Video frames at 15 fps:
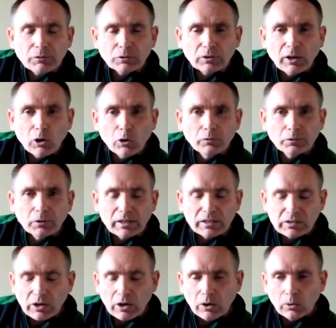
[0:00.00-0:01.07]
Definitely, hopefully
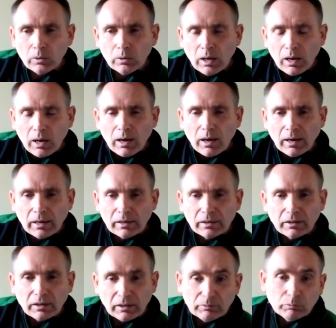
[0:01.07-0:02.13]
so.
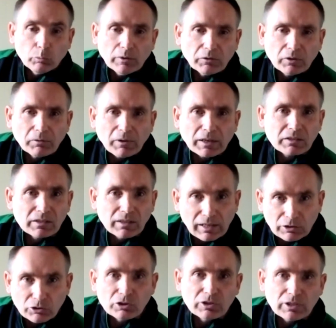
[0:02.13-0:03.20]
And with the
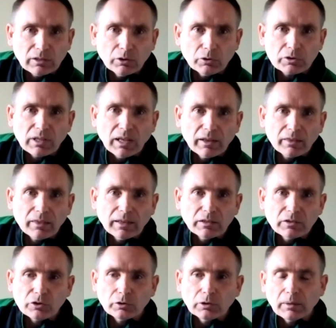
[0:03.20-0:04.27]
vaccinations, it looks like
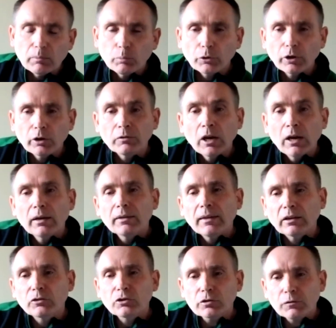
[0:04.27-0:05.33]
things will improve.
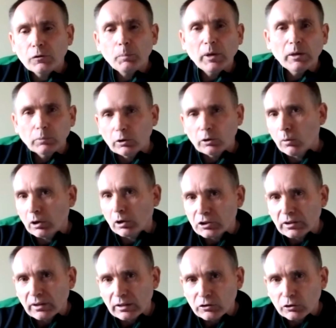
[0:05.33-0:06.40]
Now, just for people who are
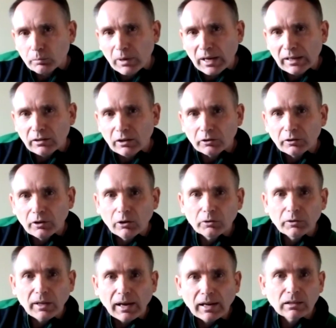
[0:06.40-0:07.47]
watching this who may not know,
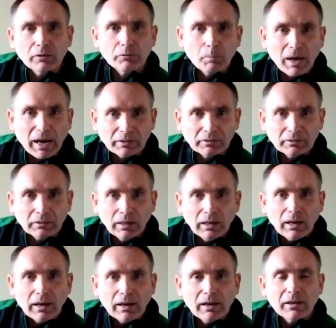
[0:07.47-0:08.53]
the Isle of Man,
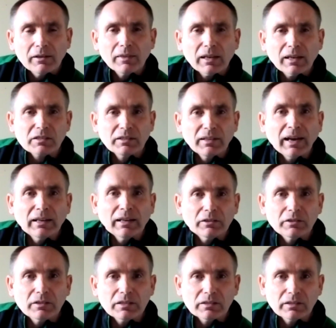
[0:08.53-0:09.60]
that's an
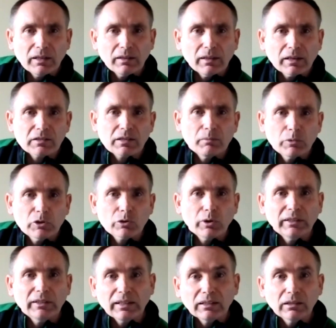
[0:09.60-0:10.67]
island, isn't it? That's in between